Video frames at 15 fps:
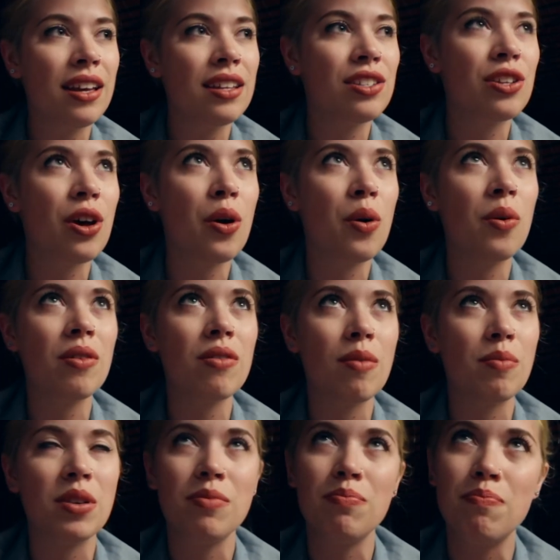So
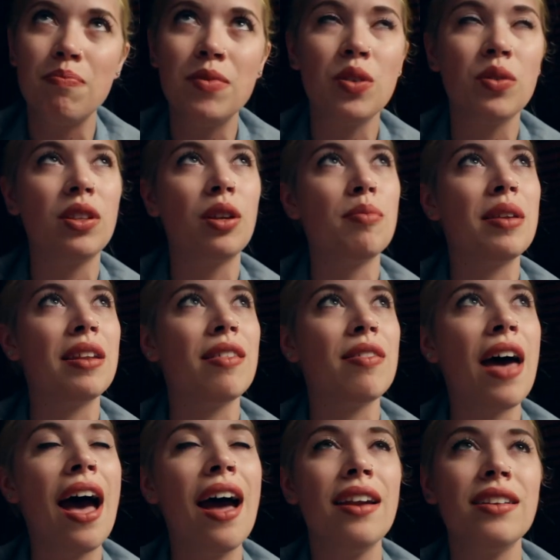I'm gonna do a little bit of
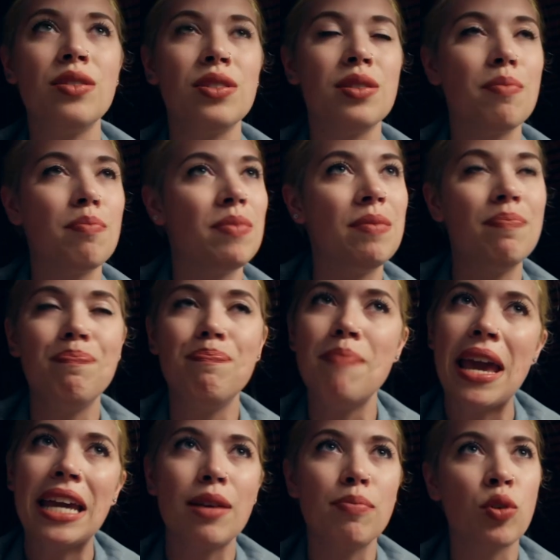that, do some
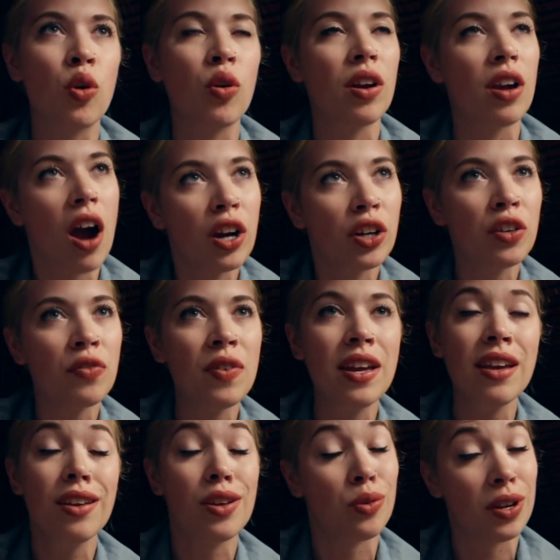makeup
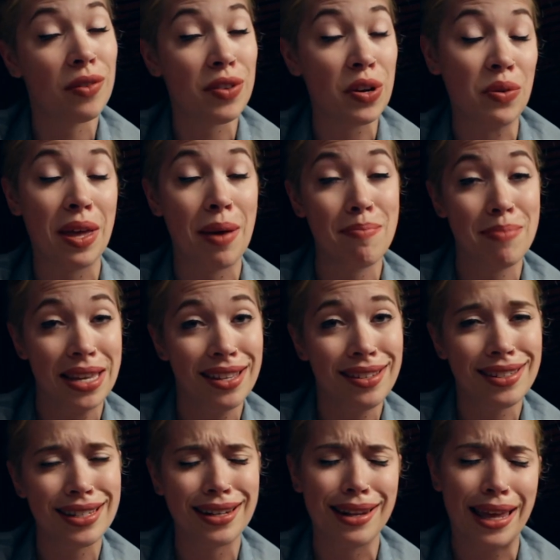choreography. You don't even know what that
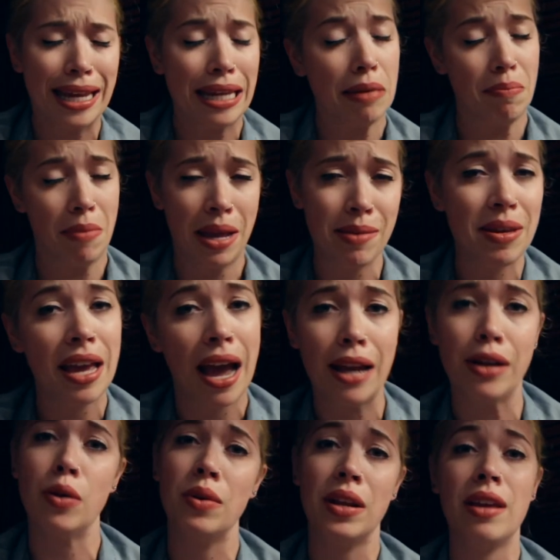means, and like maybe I
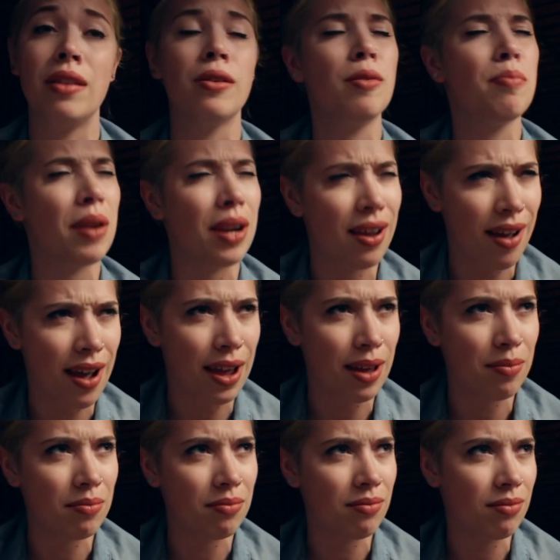don't either, but I'm
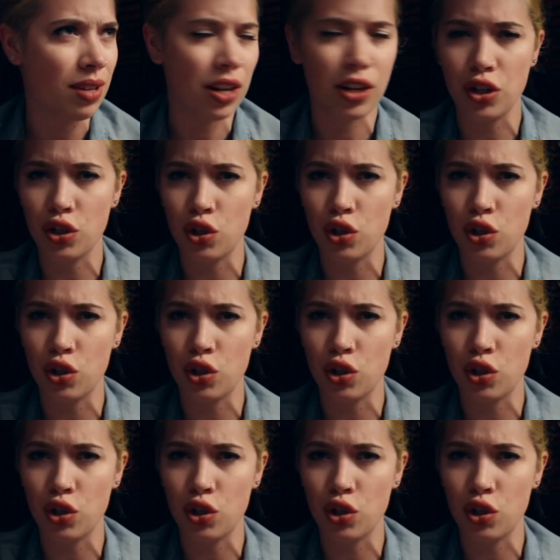gonna